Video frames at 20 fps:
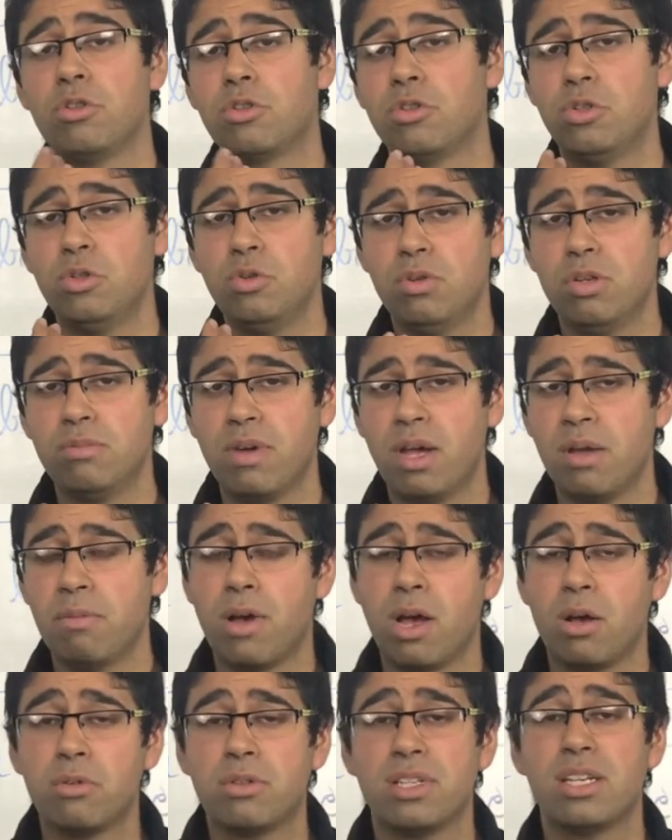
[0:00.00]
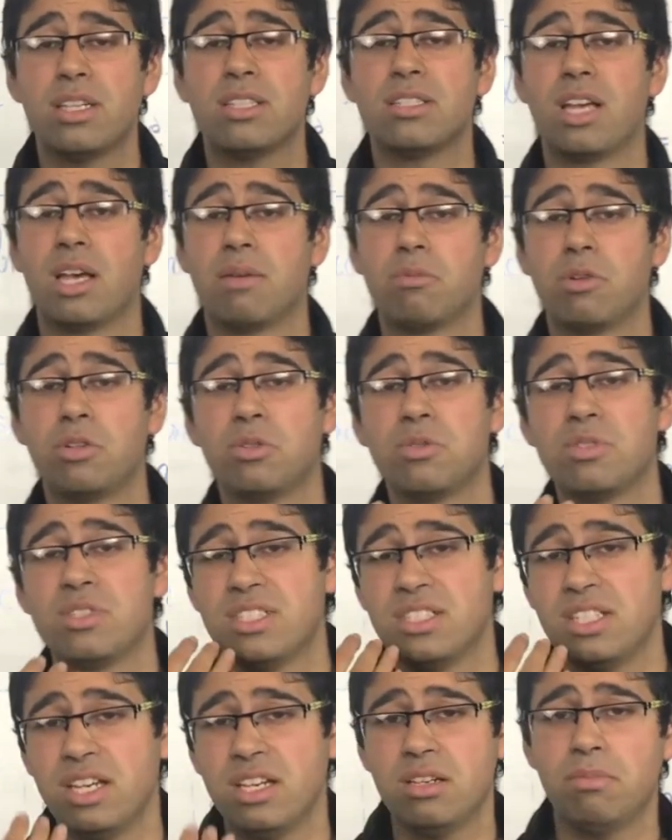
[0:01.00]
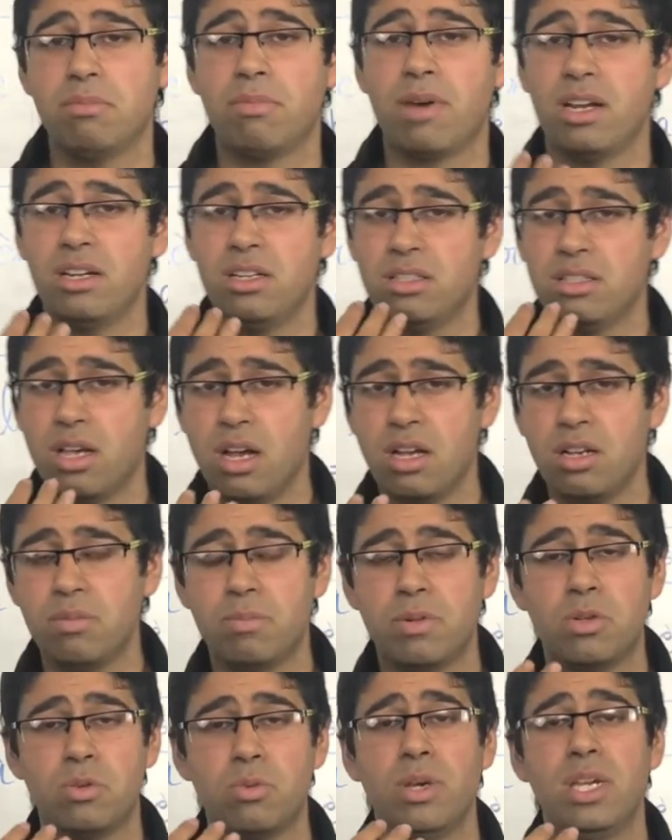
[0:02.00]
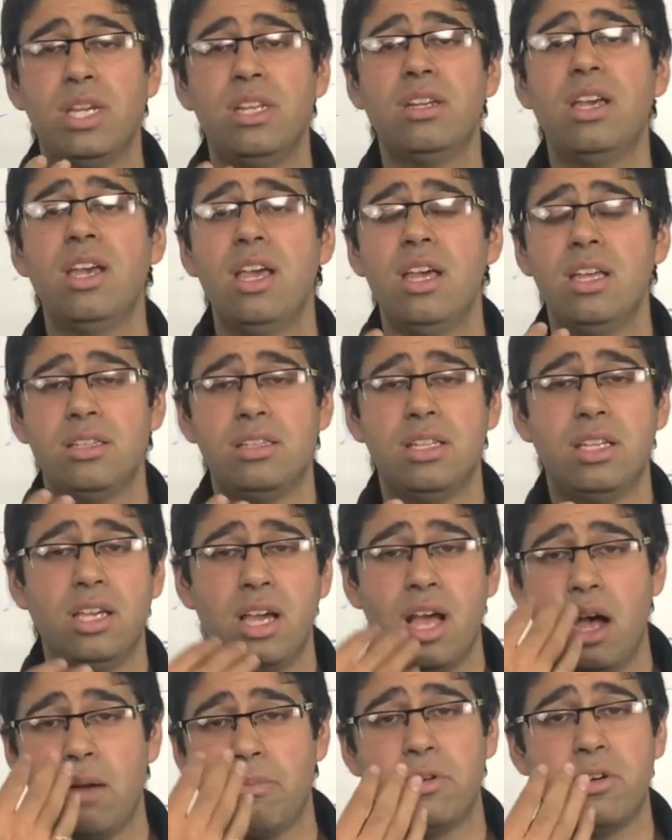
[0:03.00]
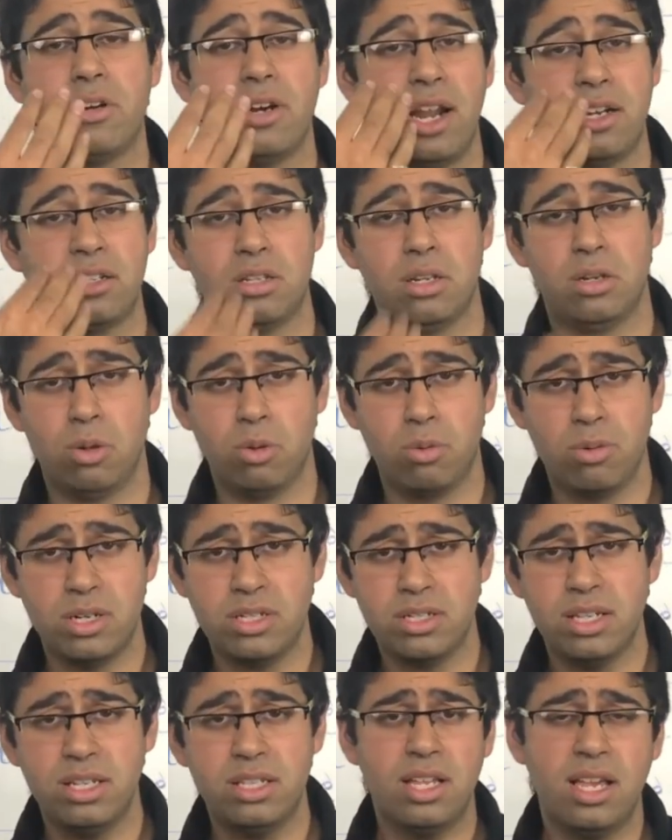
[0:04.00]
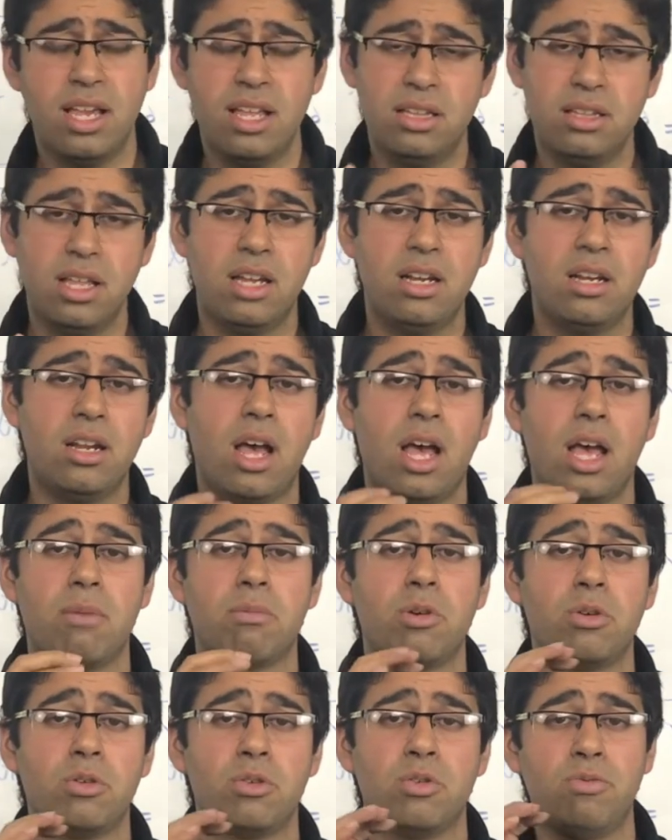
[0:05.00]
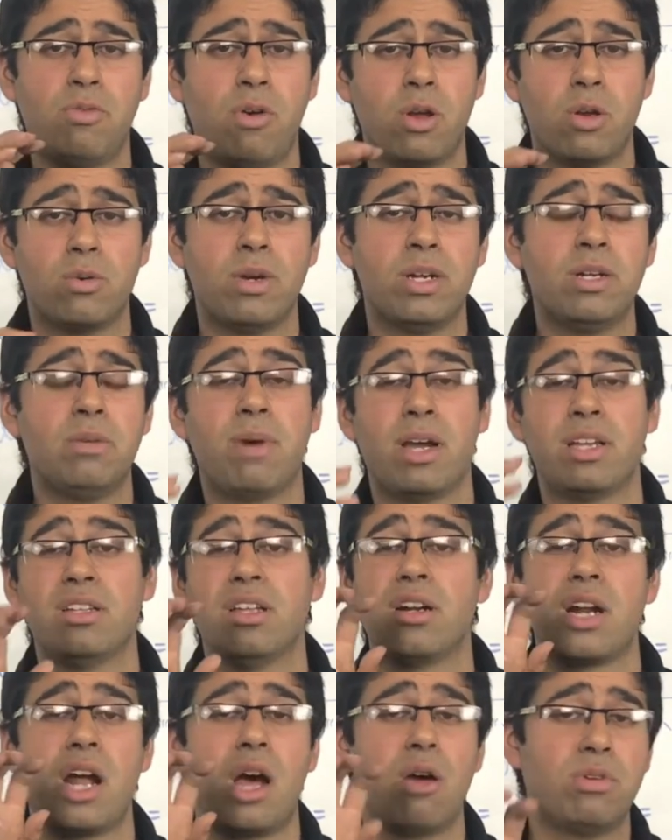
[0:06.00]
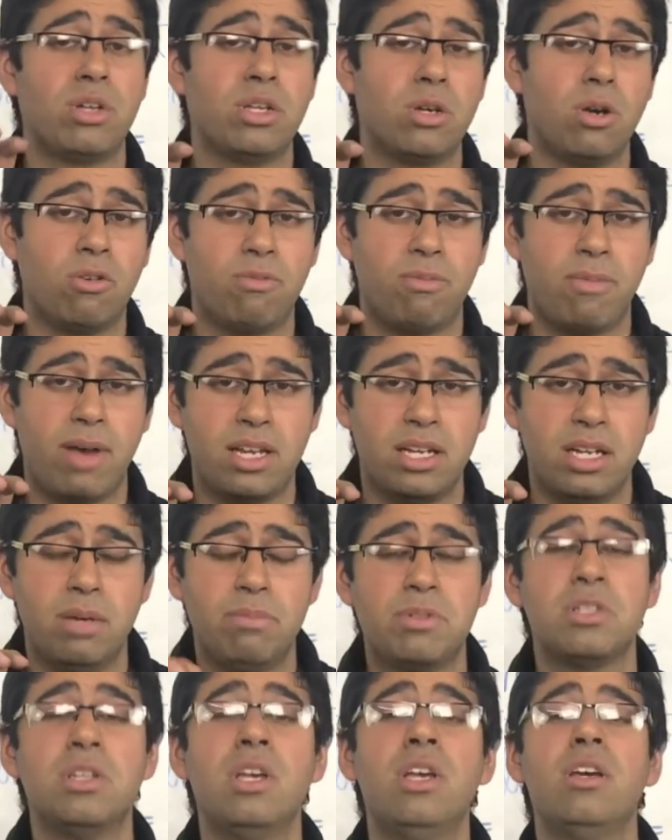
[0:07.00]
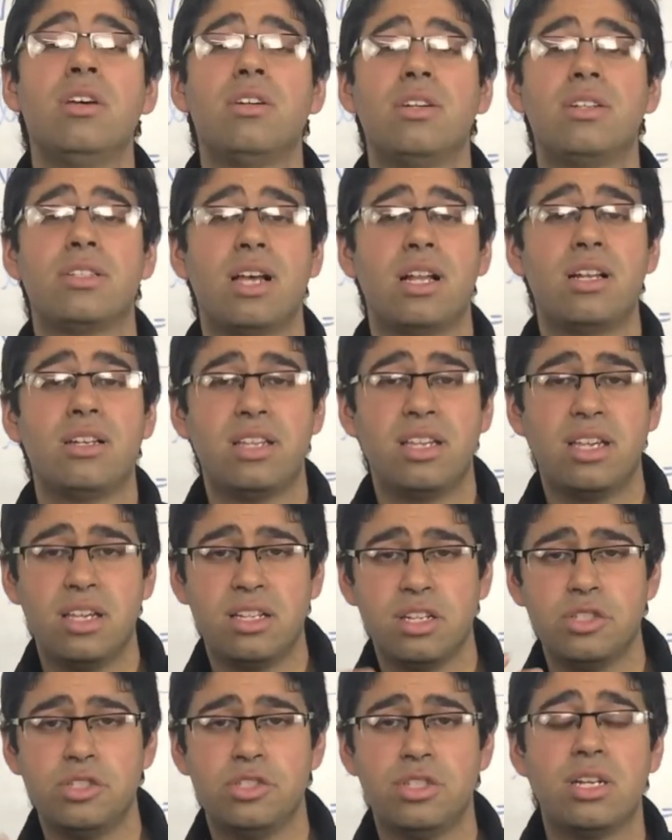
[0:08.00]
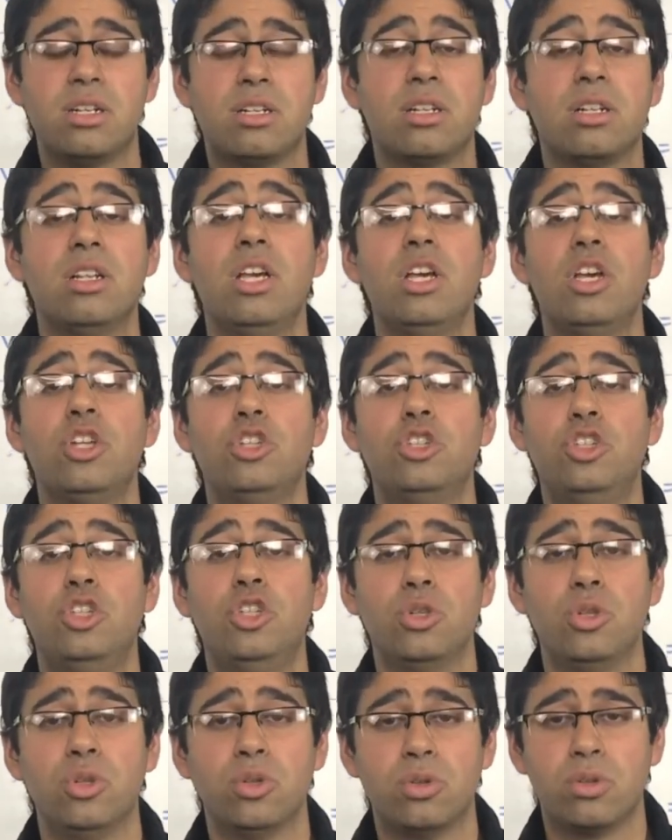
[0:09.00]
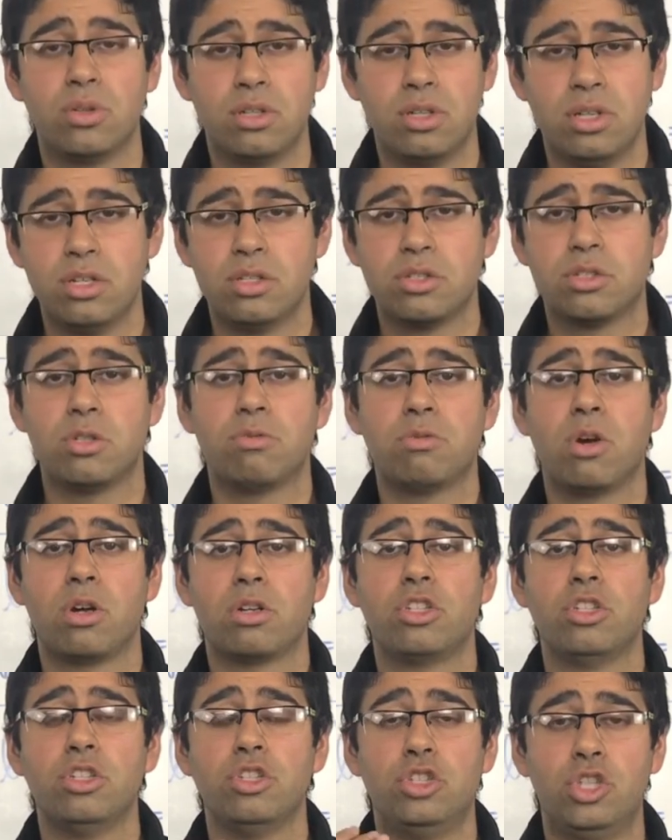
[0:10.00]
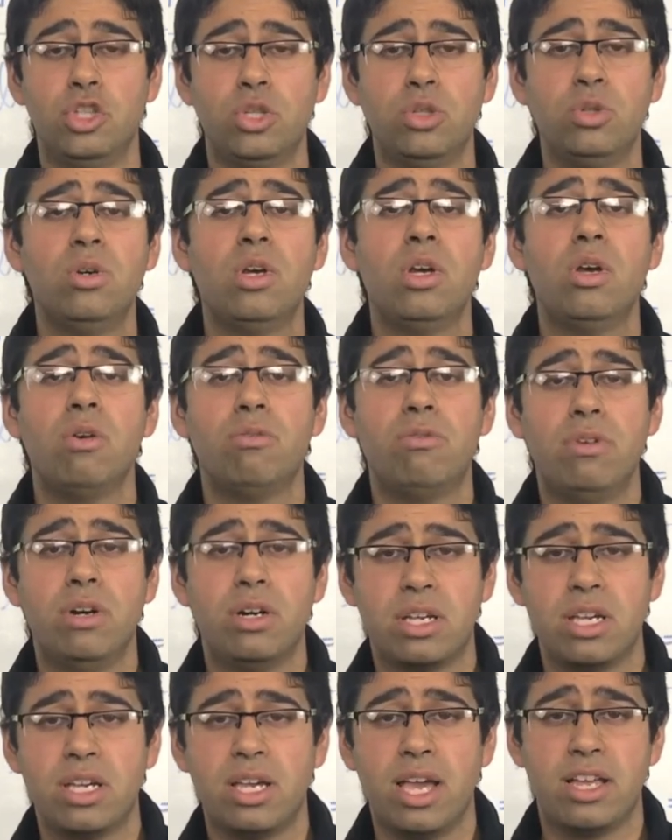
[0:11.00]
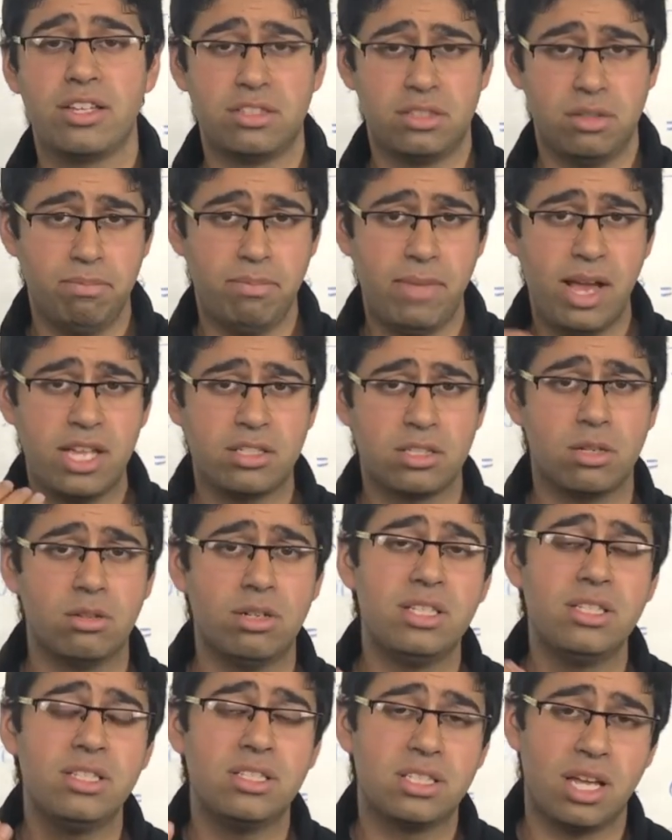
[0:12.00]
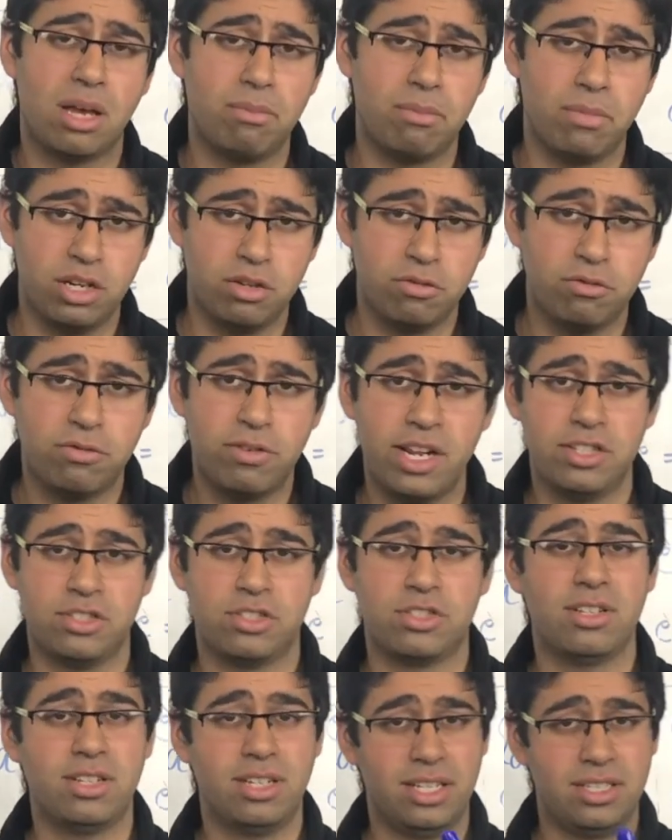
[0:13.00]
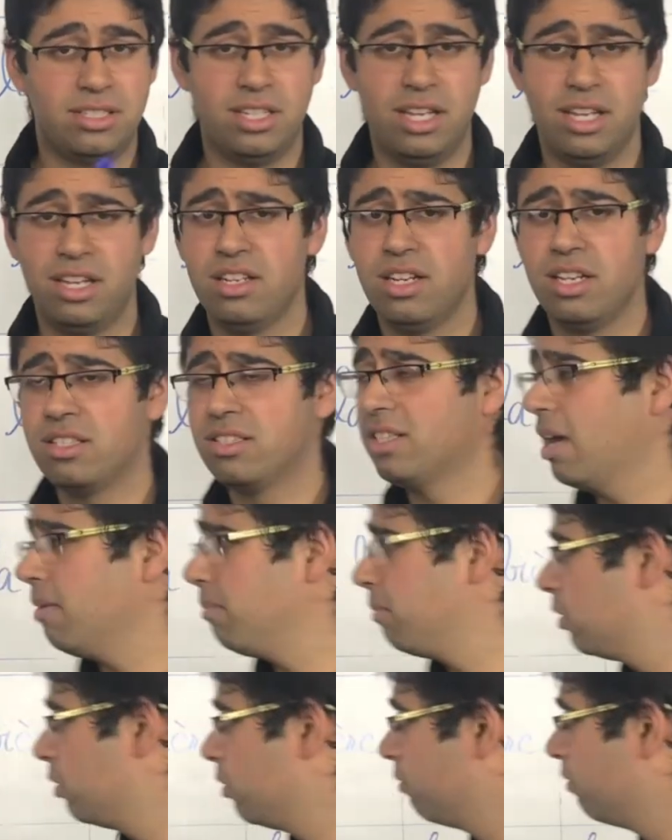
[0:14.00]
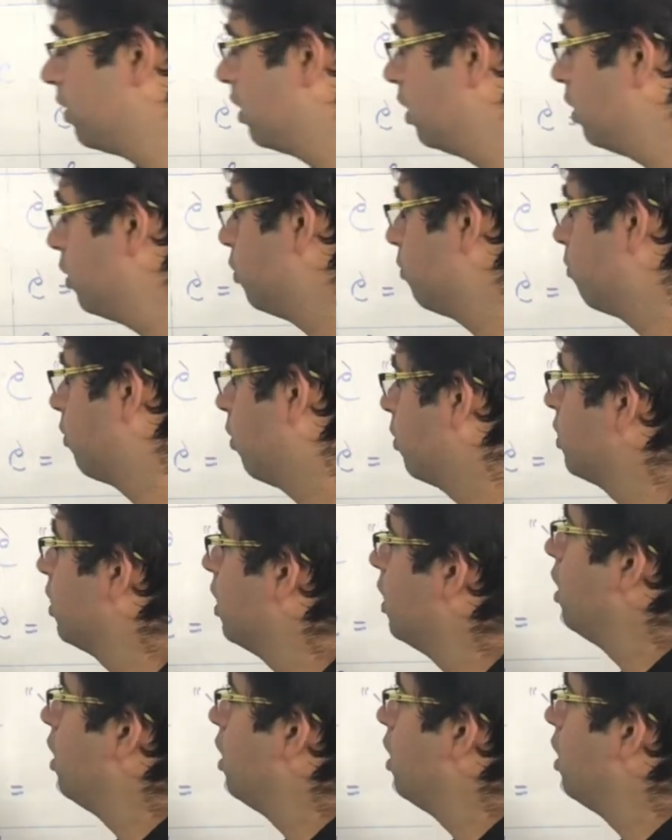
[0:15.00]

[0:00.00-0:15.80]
to do in my mouth is I'm going to stick my tongue between the upper and the lower teeth, and then I'm going to follow it by the rounding of my lips, resulting in a gentle du. So you've got du working as the masculine some in French. Let's take an example over here. You've got